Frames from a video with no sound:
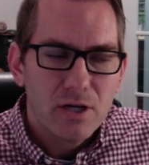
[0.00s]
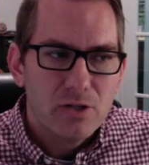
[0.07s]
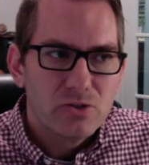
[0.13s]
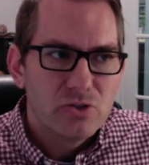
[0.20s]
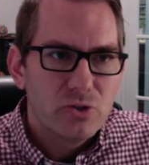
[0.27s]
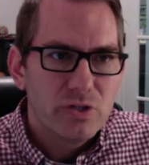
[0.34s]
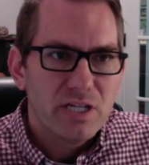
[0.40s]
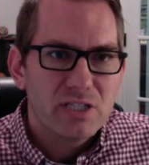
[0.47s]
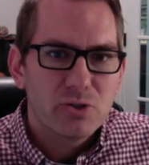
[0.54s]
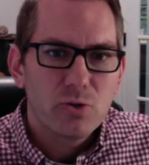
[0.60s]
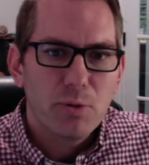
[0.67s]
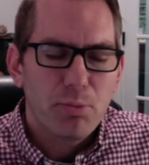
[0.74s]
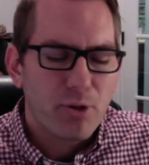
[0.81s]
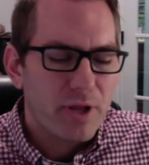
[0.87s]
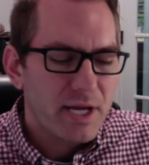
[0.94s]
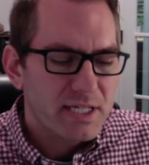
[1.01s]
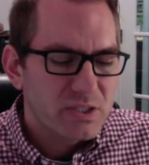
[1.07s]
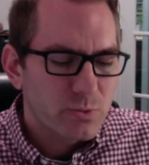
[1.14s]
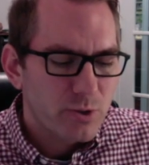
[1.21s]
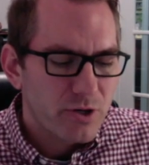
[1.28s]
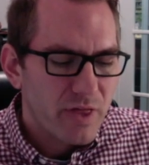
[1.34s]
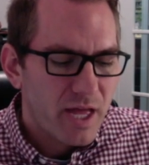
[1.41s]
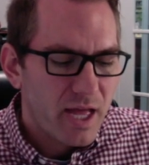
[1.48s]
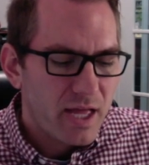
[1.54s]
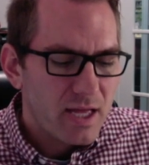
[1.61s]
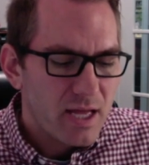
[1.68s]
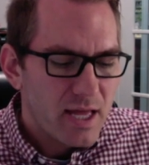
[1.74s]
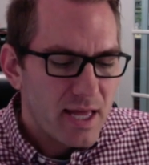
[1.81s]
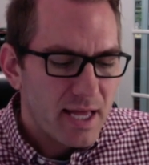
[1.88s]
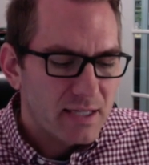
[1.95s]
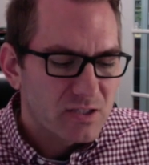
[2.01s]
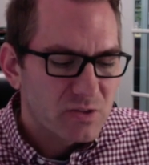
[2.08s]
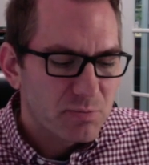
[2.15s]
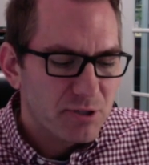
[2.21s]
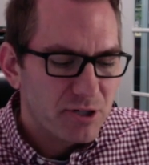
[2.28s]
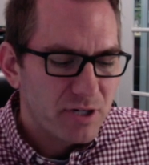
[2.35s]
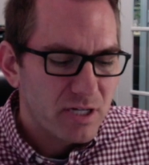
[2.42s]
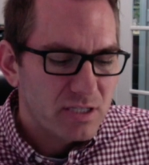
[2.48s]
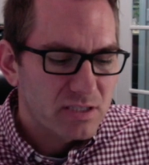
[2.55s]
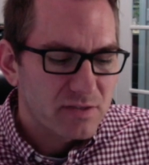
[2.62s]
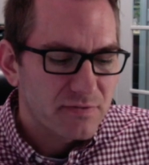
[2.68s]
to get to a place where they experience